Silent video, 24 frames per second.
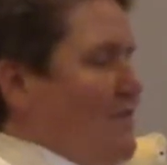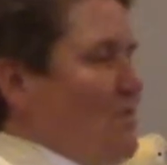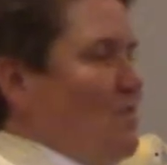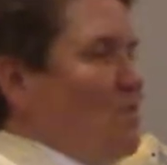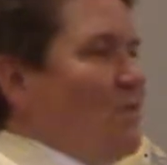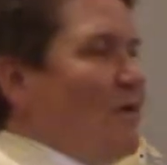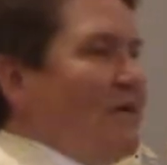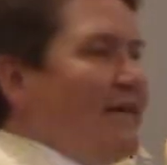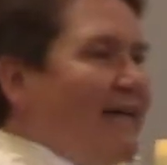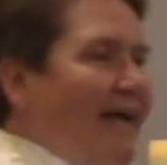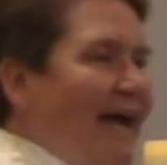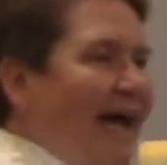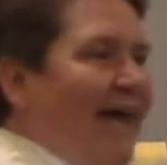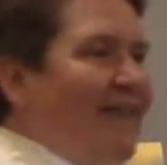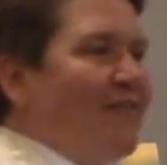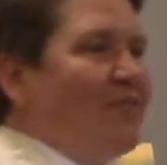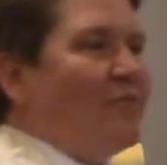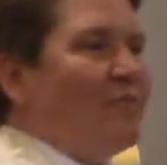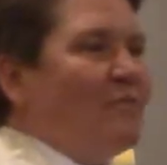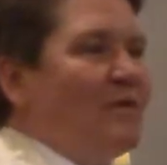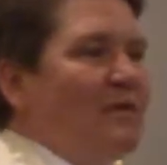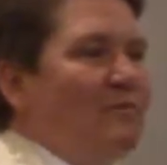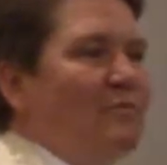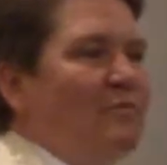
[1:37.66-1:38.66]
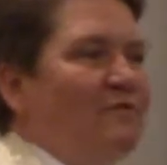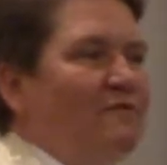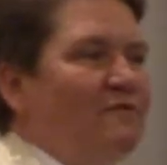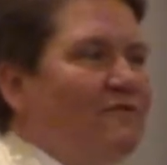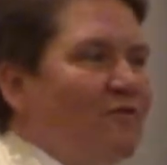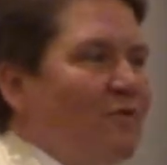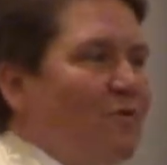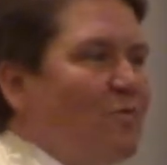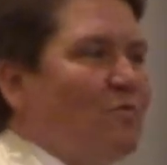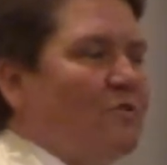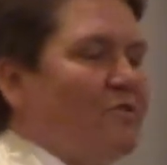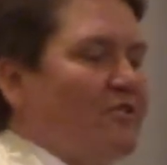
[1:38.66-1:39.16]
We gather people
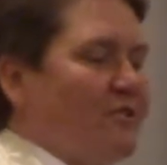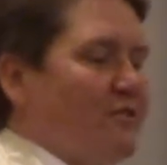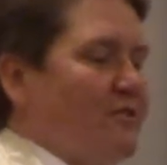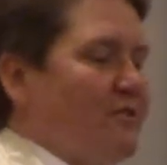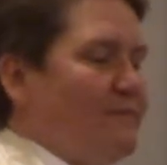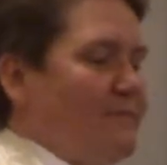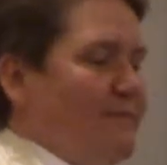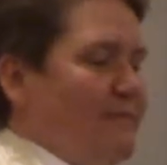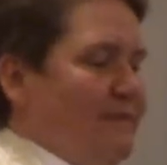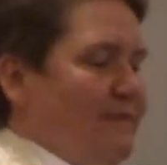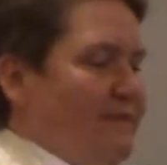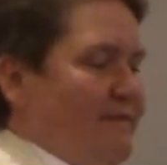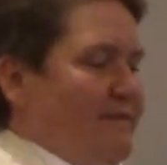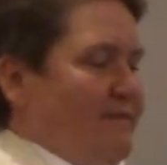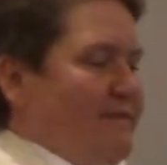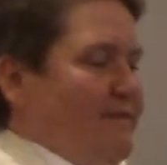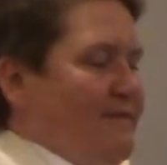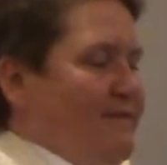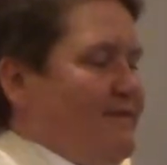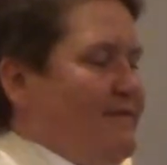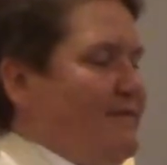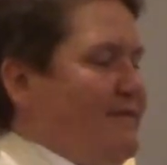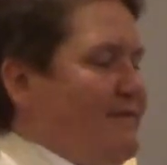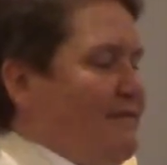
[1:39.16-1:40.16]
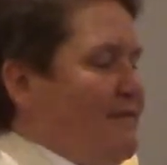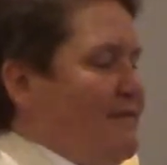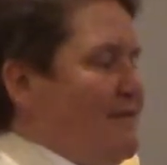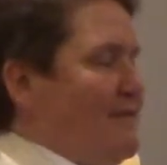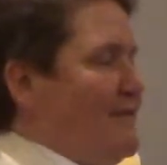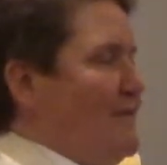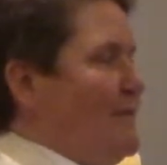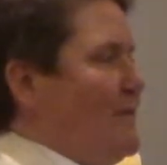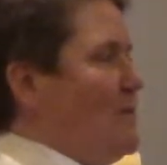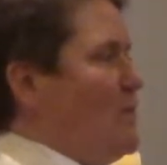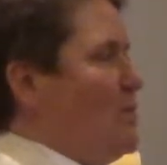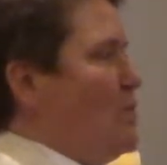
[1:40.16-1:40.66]
for worship.
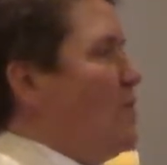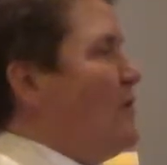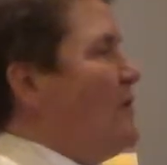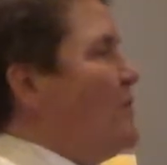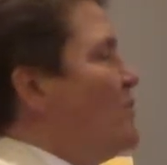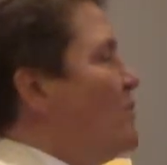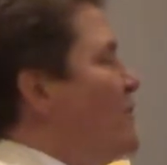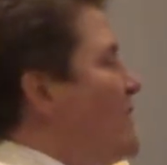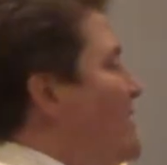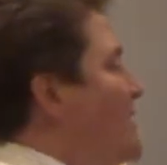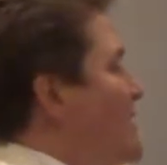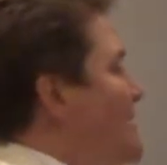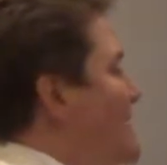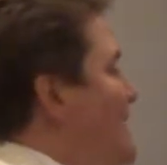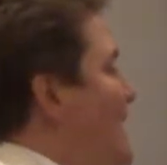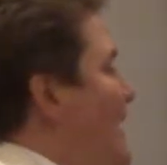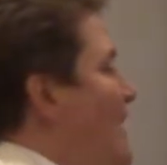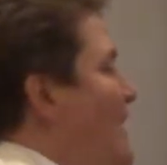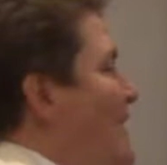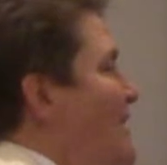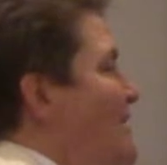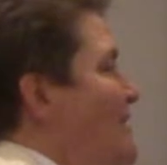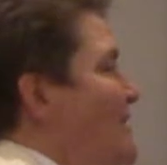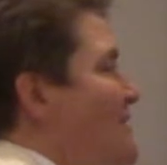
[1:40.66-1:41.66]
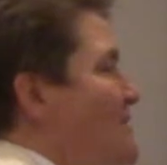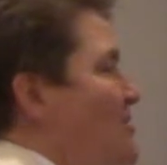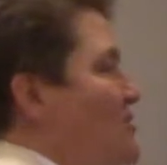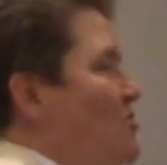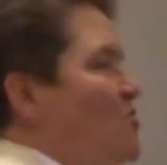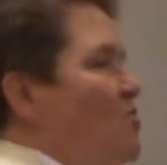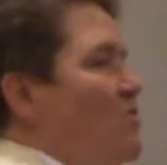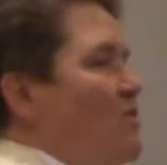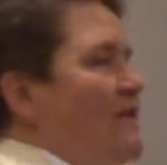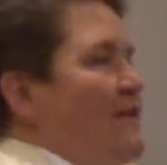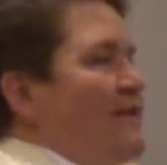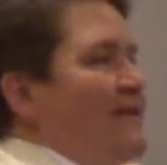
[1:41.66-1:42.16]
We retell the
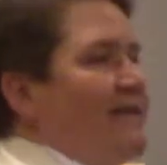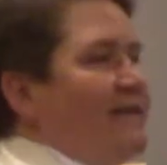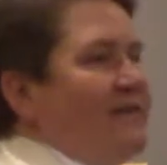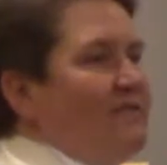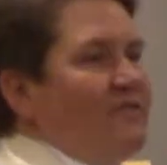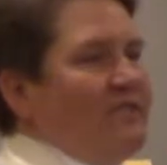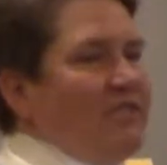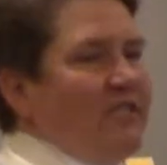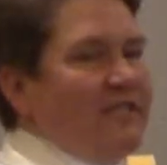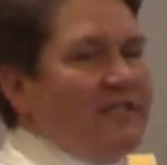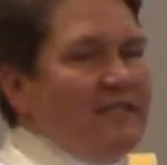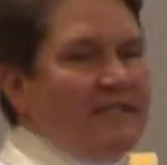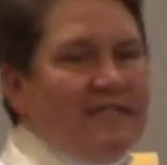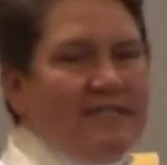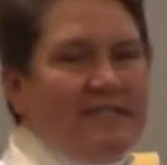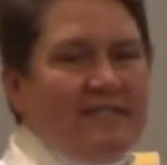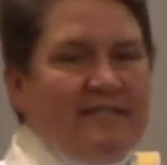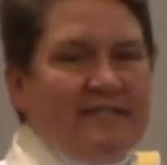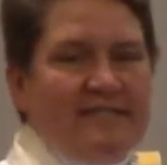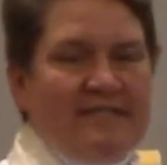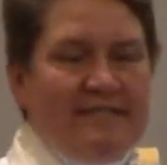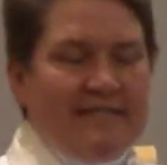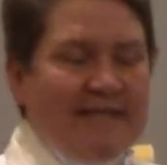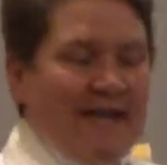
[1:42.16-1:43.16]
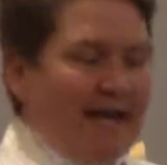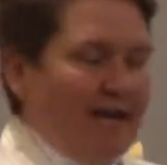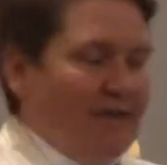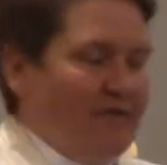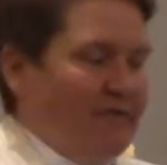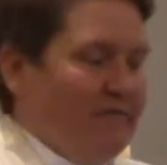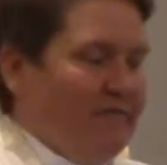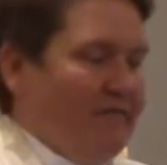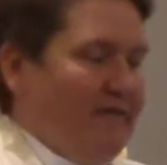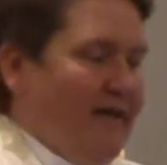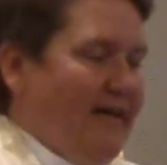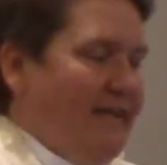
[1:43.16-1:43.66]
story of Jesus'
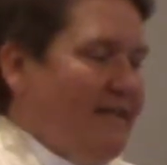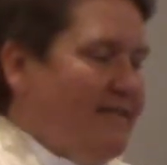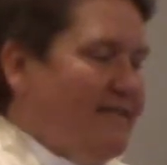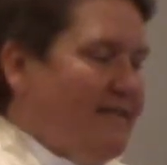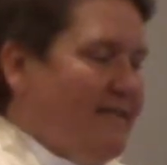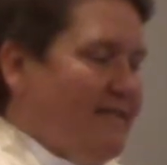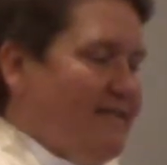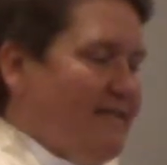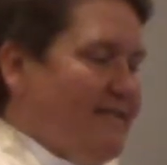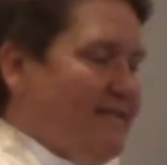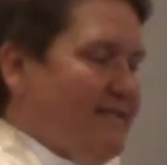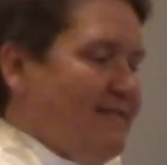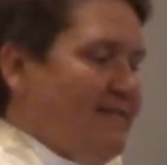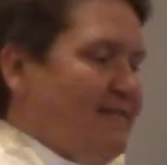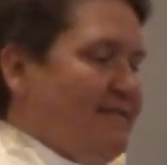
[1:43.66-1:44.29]
sacrifice.